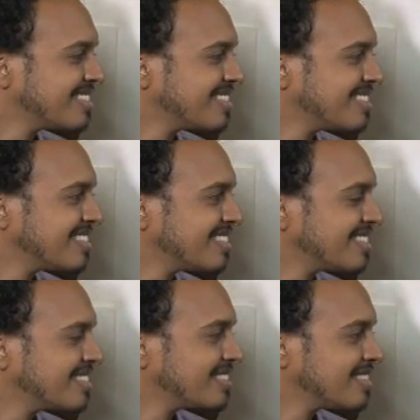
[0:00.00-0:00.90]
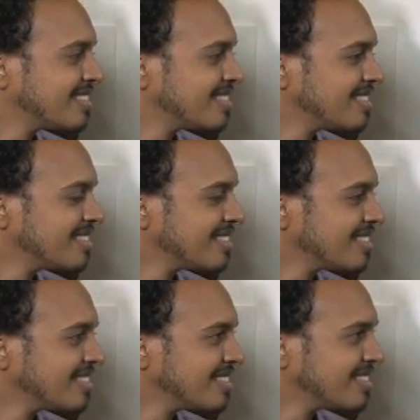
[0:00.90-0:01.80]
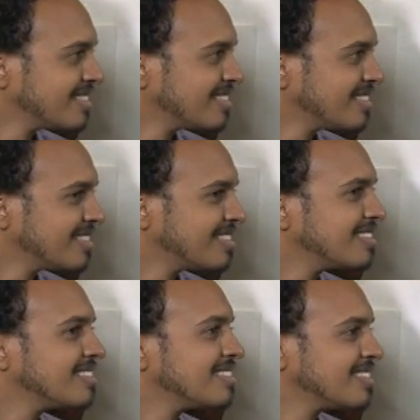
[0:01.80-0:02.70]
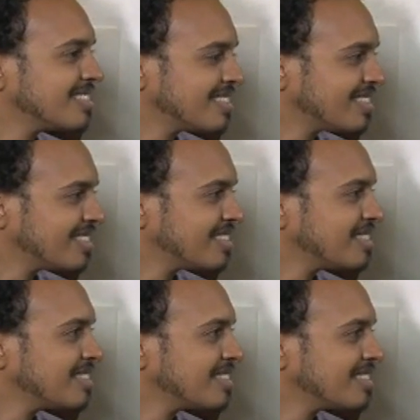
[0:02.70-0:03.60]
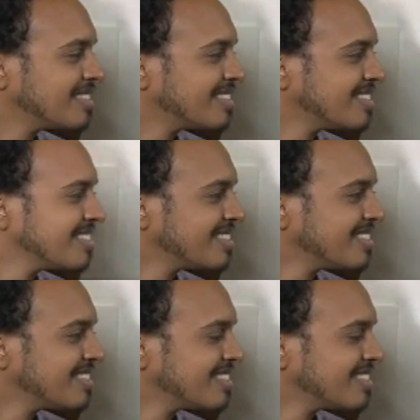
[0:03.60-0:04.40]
The person shown says nothing.